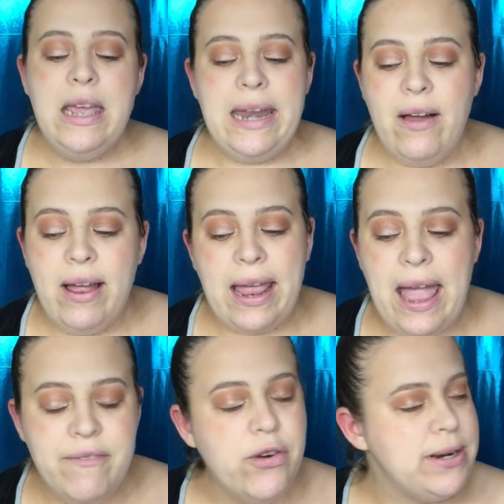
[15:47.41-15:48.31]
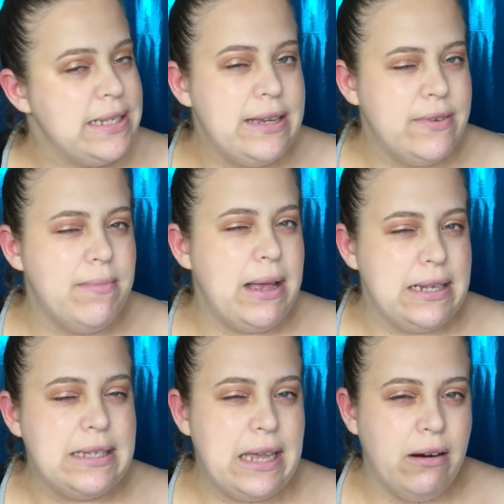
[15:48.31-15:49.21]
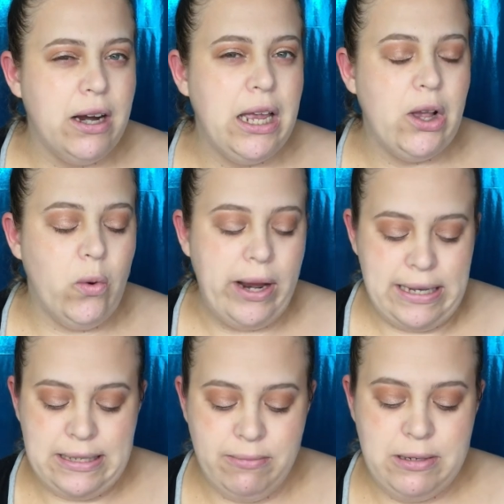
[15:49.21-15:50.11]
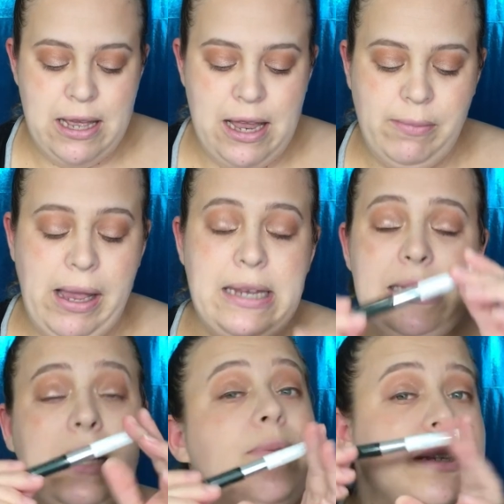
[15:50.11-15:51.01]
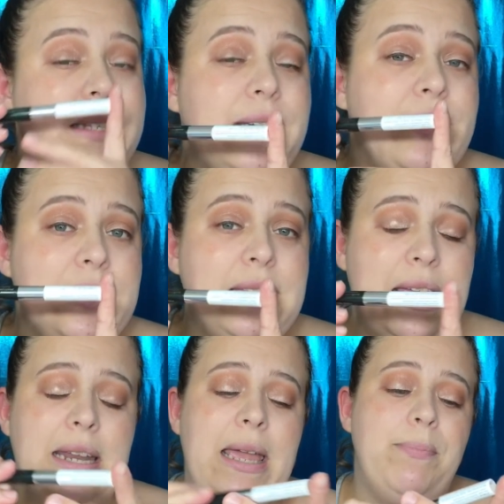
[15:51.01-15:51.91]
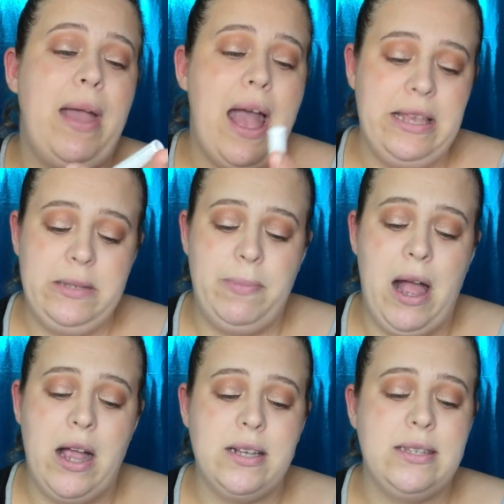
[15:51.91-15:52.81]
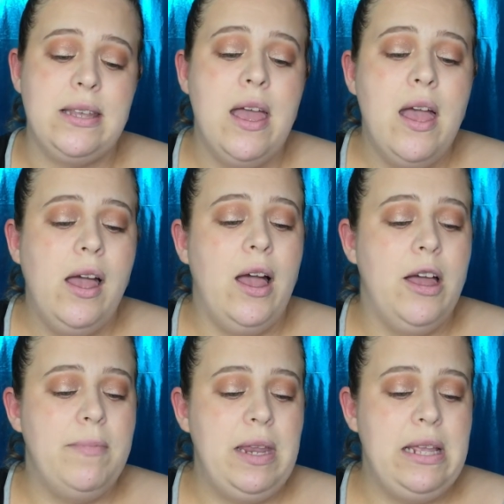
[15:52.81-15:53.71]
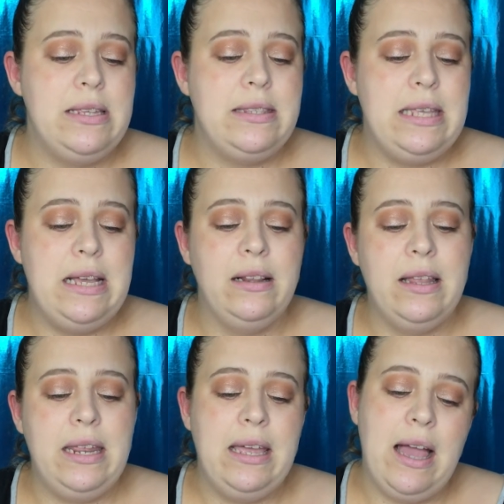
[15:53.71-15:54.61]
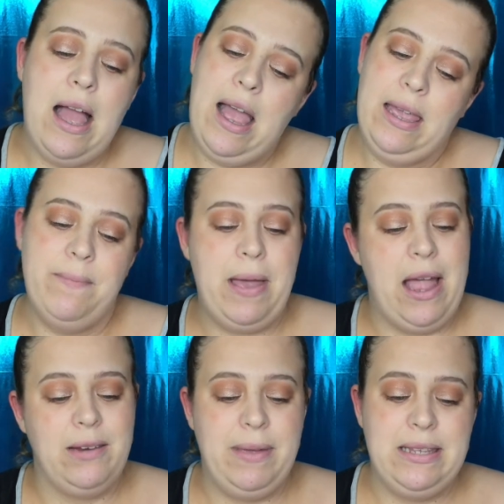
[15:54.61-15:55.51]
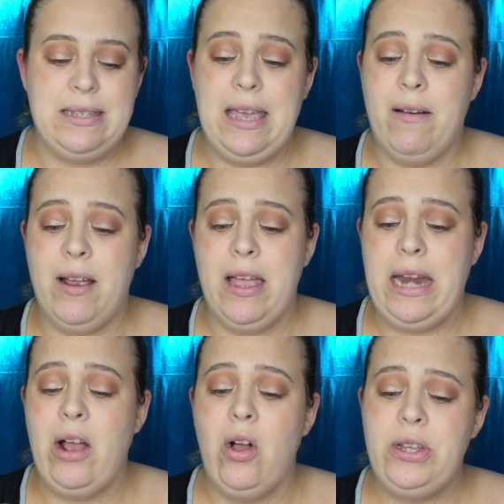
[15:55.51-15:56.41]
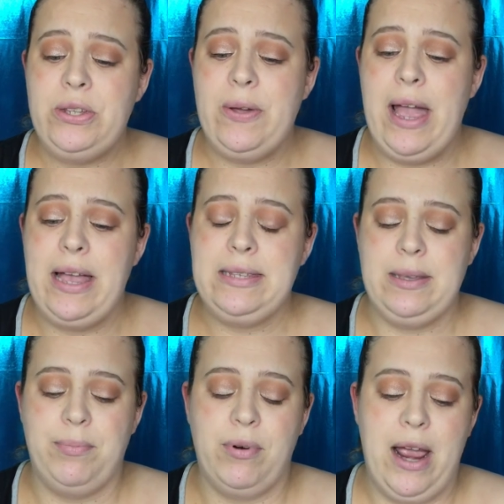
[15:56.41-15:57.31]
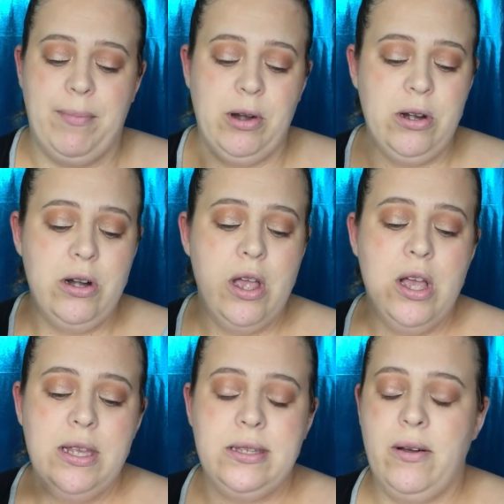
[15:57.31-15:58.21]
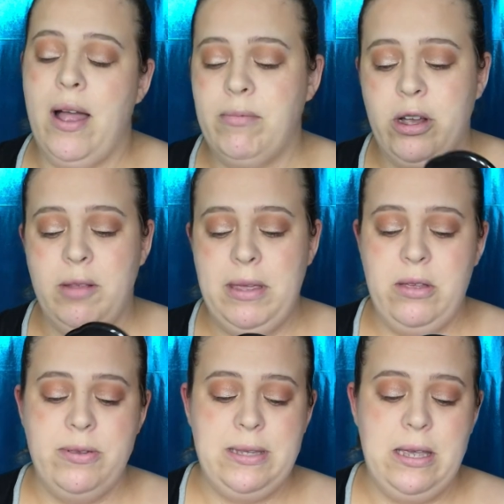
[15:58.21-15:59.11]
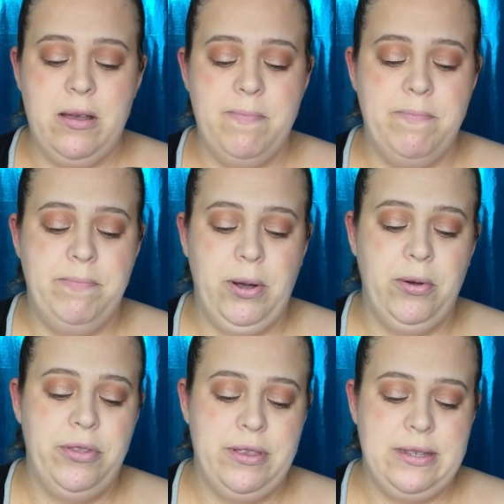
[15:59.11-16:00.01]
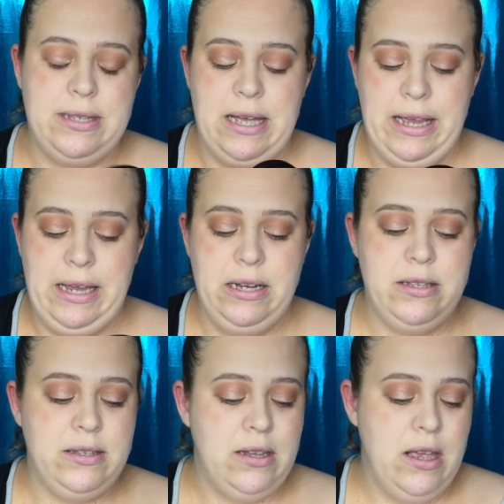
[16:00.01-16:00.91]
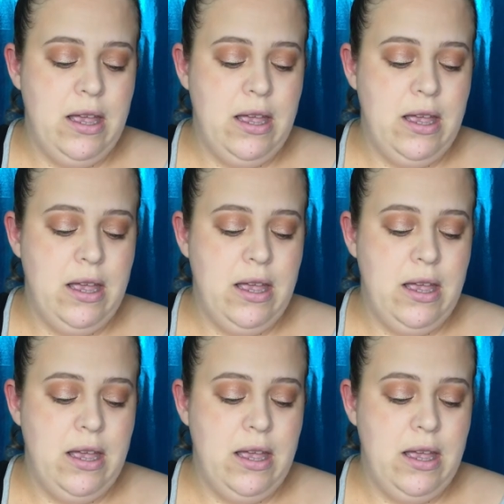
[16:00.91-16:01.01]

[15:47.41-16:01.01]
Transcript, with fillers: Now, I haven't received a mascara in quite some time. I did receive this in a pass box. Um, it is the Clinique High Impact Mascara, and it also has the primer, so I'm going to be using both sides.